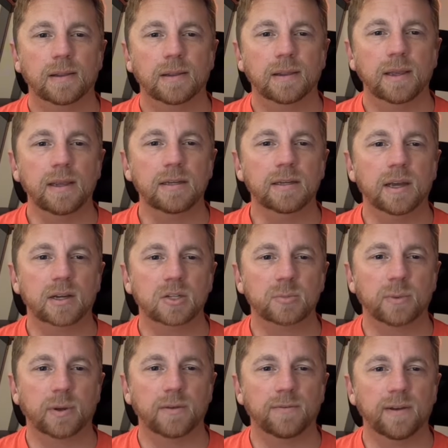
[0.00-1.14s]
Latex
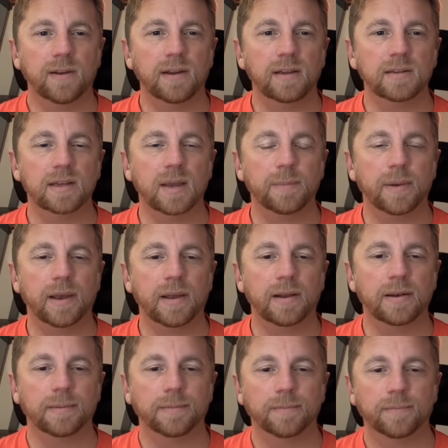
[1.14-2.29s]
by Finland Taipan.
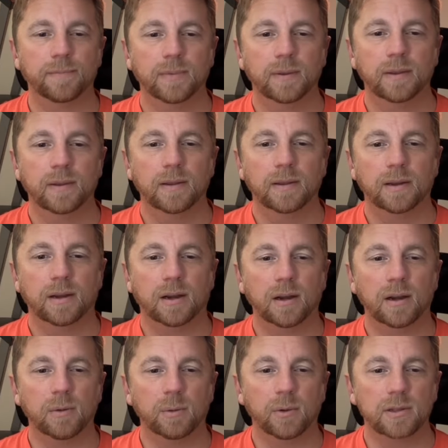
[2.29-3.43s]
All
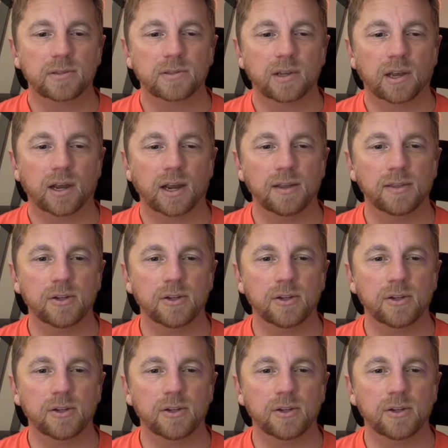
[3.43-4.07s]
right, well, let's hide the